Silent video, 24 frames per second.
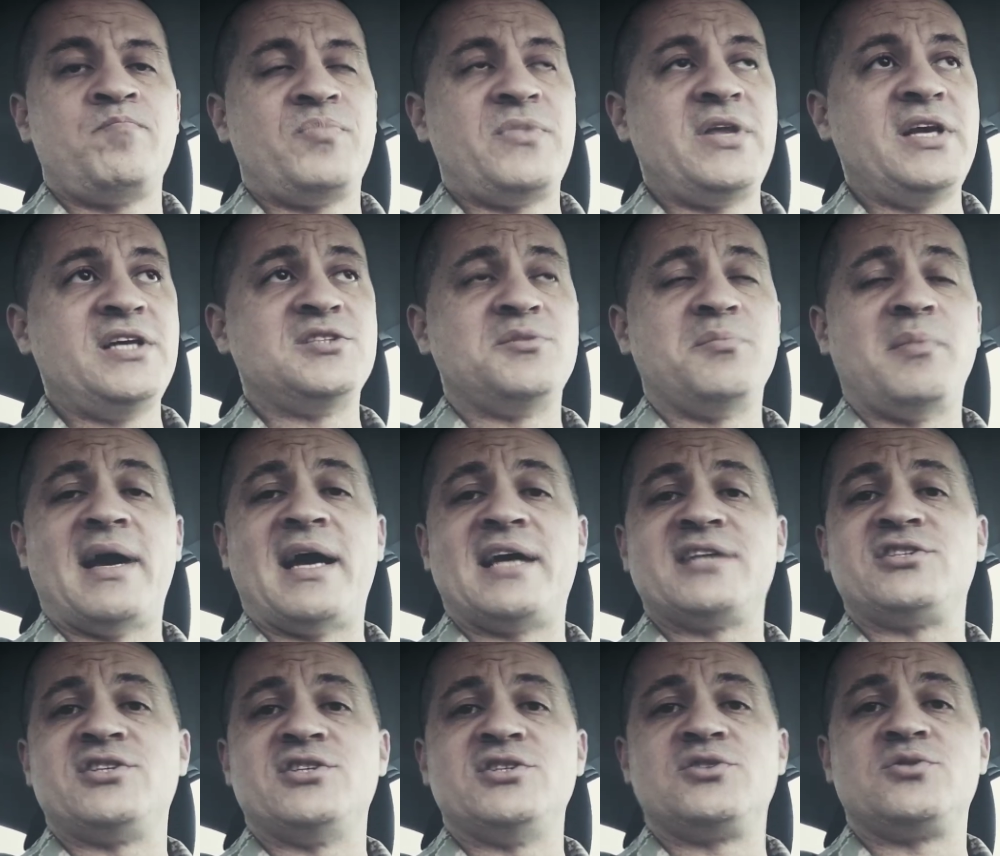These
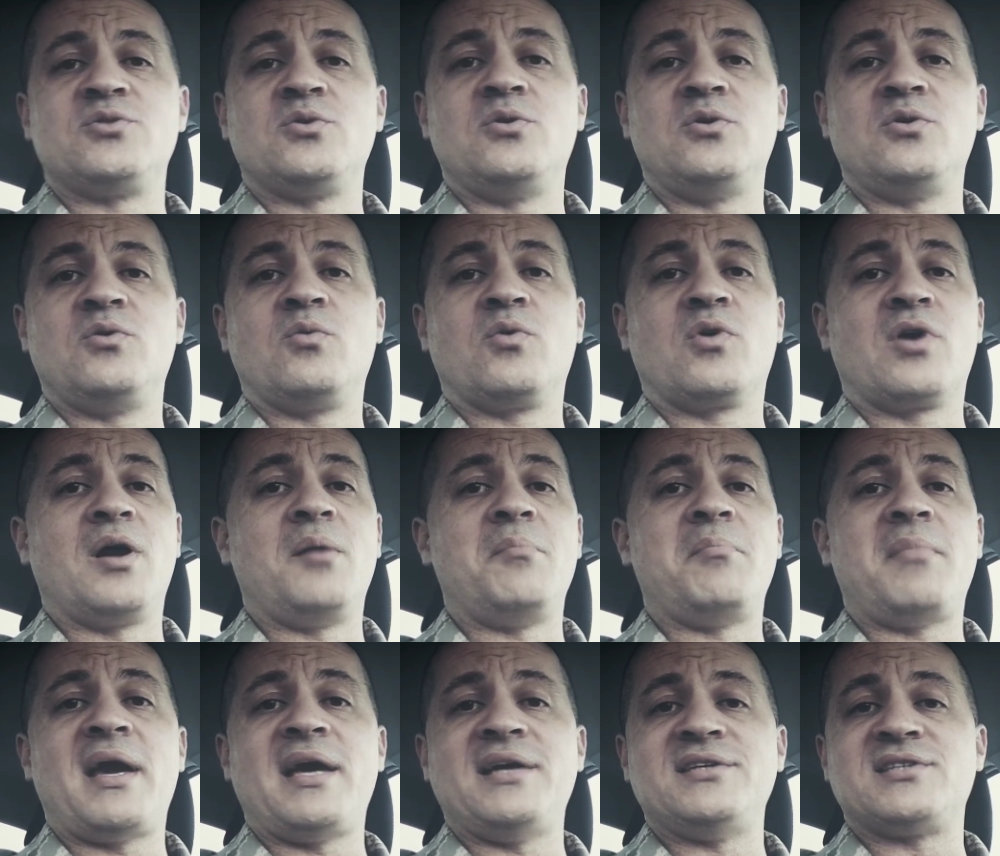matches were
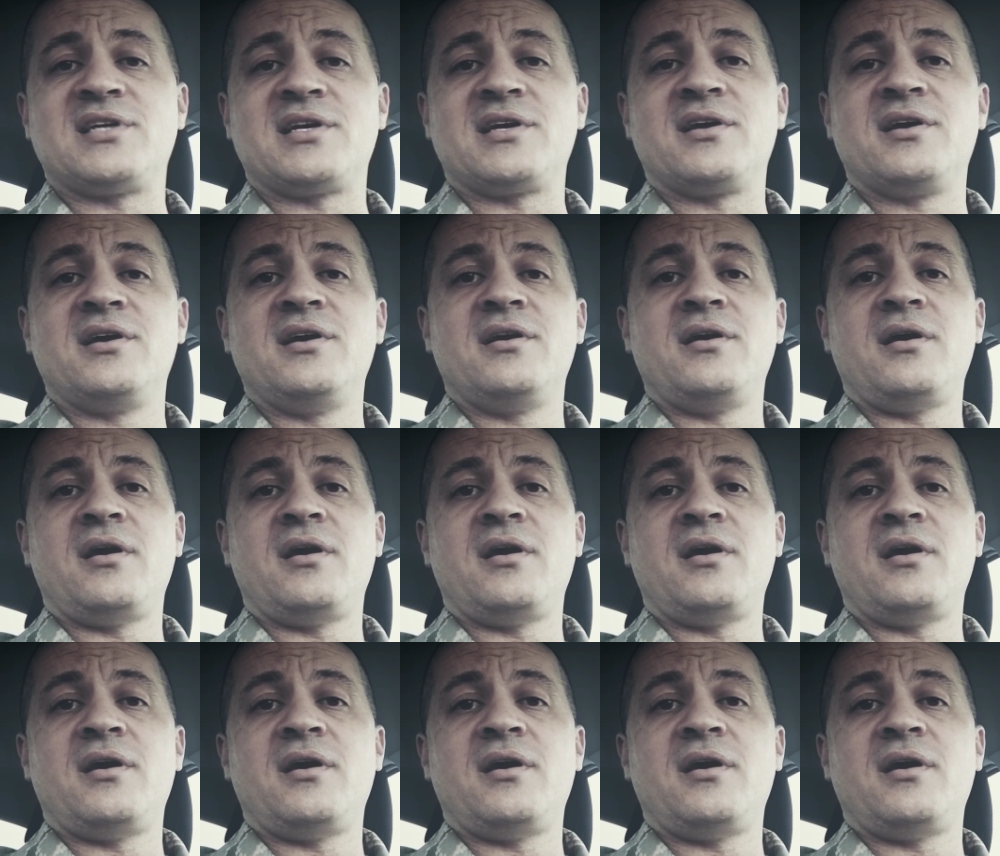amazing.